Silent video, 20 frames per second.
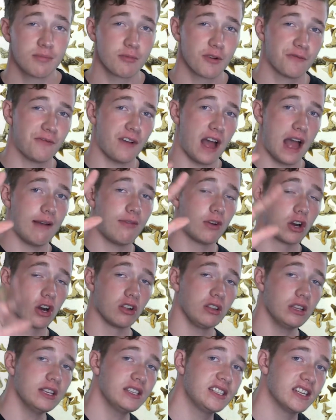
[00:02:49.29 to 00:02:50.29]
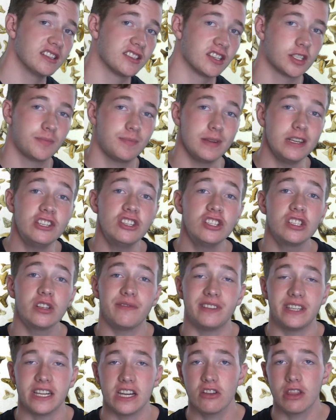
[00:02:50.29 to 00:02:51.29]
Number 5 on our list is a species
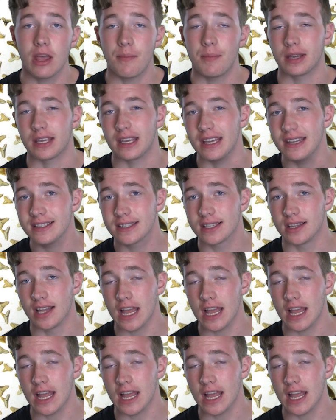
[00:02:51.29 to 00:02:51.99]
of deer that begins